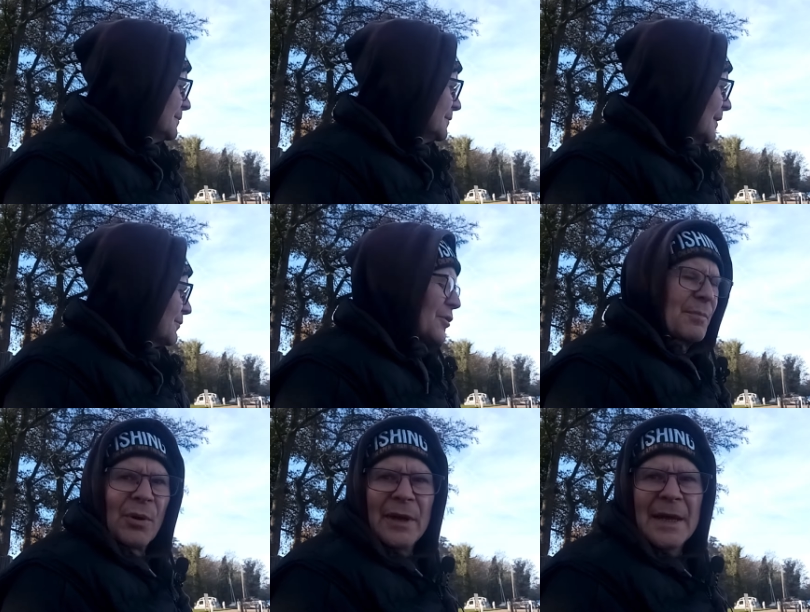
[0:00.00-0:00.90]
I've just
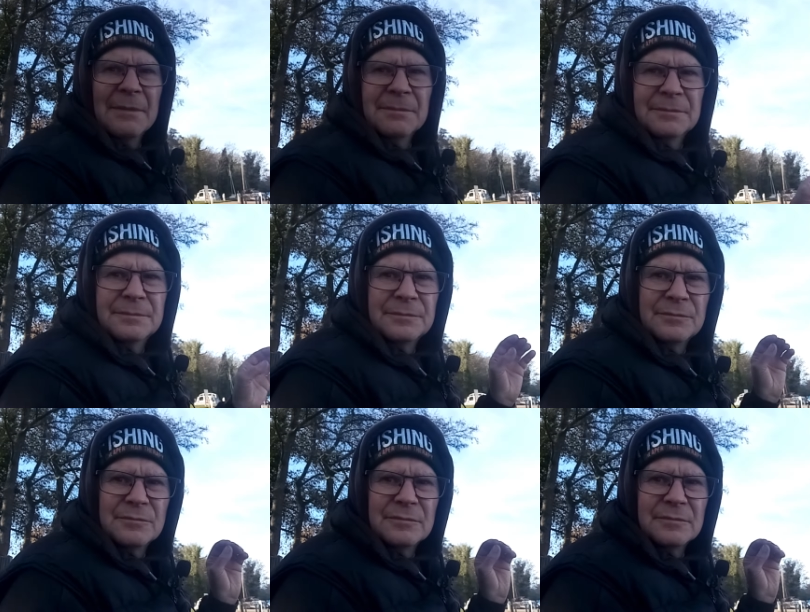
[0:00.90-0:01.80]
put in
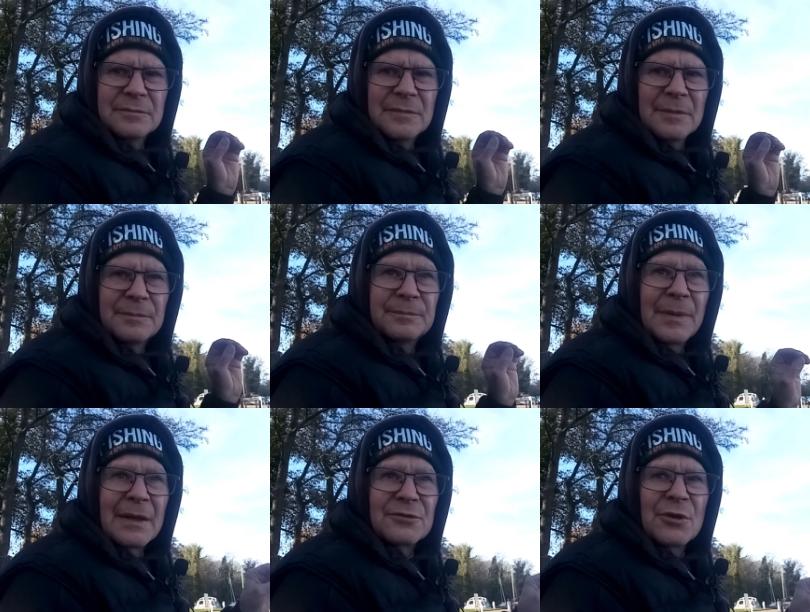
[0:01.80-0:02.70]

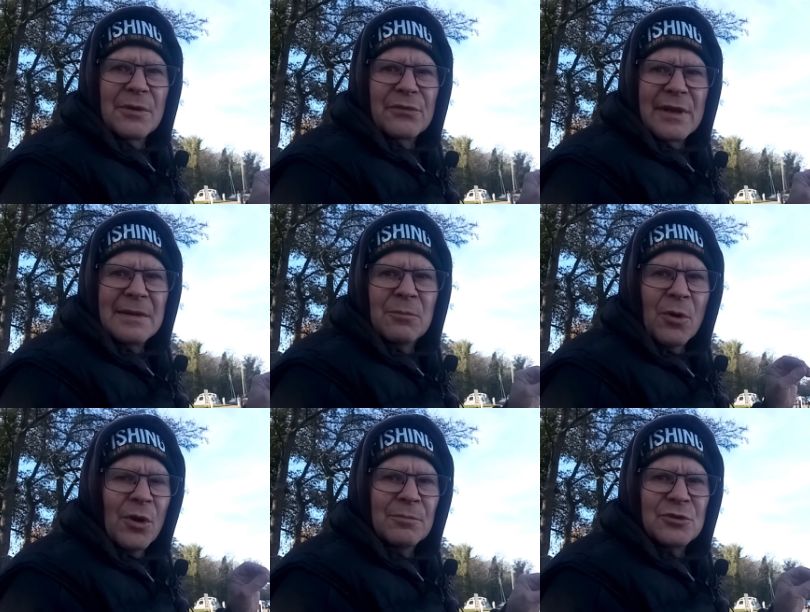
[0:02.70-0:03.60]
about 2 or 3
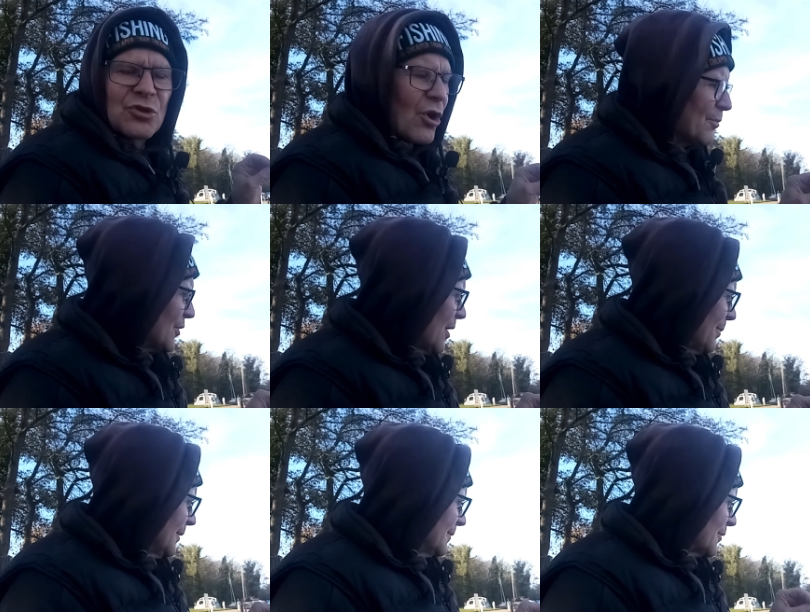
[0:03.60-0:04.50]
worms chopped
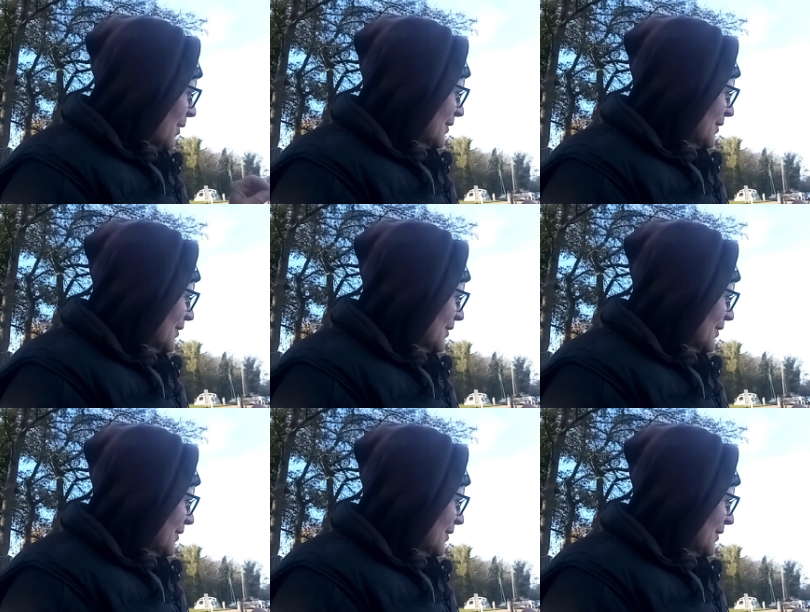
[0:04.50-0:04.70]
up, quite